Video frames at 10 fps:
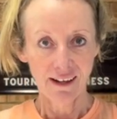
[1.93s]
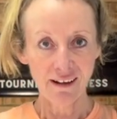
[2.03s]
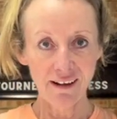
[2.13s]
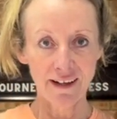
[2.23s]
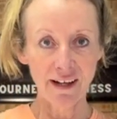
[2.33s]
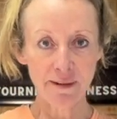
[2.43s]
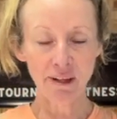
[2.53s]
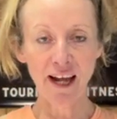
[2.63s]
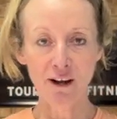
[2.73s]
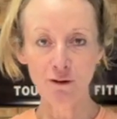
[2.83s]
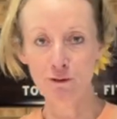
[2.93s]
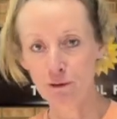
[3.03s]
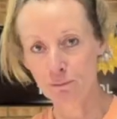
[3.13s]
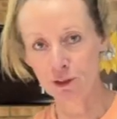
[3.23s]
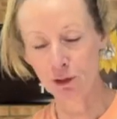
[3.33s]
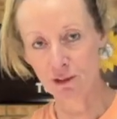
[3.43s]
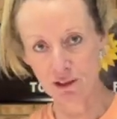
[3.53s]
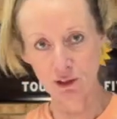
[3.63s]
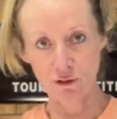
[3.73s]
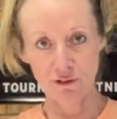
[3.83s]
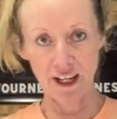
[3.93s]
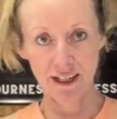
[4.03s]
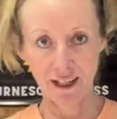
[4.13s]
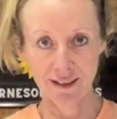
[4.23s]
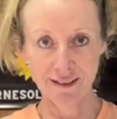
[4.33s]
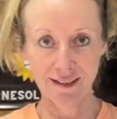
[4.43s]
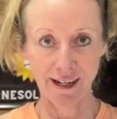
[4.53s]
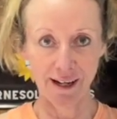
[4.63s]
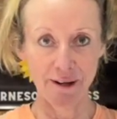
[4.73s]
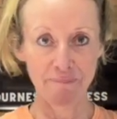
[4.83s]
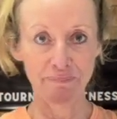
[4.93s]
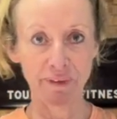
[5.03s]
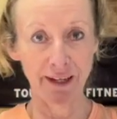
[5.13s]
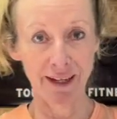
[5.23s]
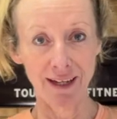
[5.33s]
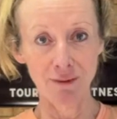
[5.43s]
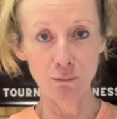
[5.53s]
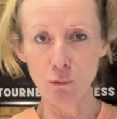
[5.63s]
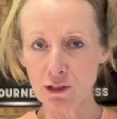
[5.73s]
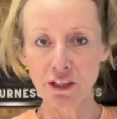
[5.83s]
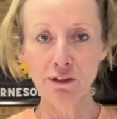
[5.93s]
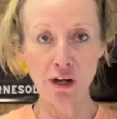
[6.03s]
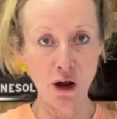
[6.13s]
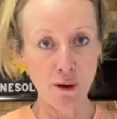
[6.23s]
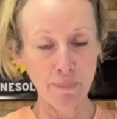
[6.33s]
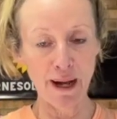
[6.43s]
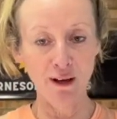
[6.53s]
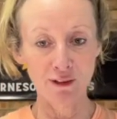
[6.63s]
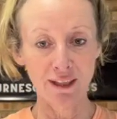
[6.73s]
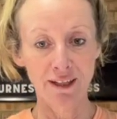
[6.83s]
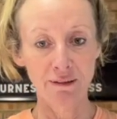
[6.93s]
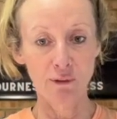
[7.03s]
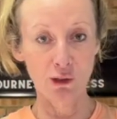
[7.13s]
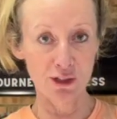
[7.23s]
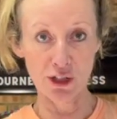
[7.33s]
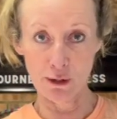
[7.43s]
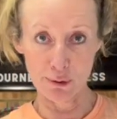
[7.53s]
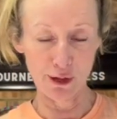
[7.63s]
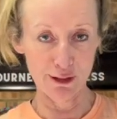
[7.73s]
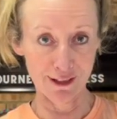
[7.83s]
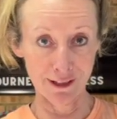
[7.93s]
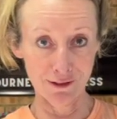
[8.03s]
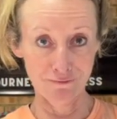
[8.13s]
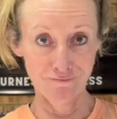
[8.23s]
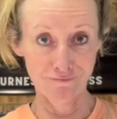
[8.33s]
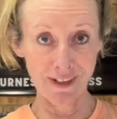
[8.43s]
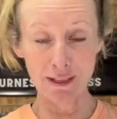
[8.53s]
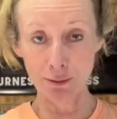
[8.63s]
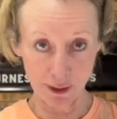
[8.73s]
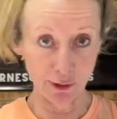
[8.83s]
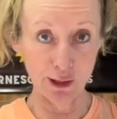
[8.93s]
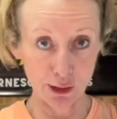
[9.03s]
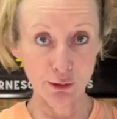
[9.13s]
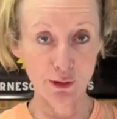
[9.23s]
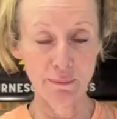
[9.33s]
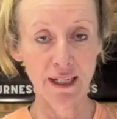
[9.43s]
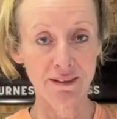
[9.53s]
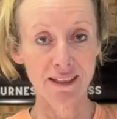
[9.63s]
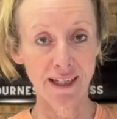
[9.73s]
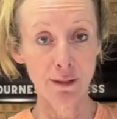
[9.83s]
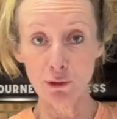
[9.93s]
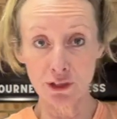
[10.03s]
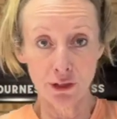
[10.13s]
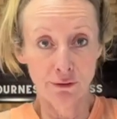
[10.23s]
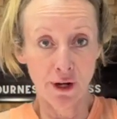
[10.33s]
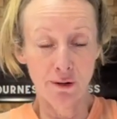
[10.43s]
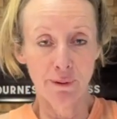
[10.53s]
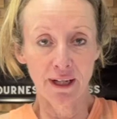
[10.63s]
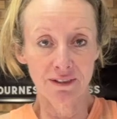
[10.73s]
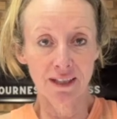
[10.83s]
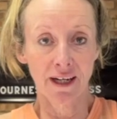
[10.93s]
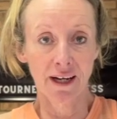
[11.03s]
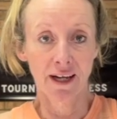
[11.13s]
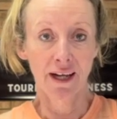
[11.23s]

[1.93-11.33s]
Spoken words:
Hi, I'm Carol from Soul Fitness. What do you know about osteoporosis? That's what I'm going to talk about today. What do you know about it?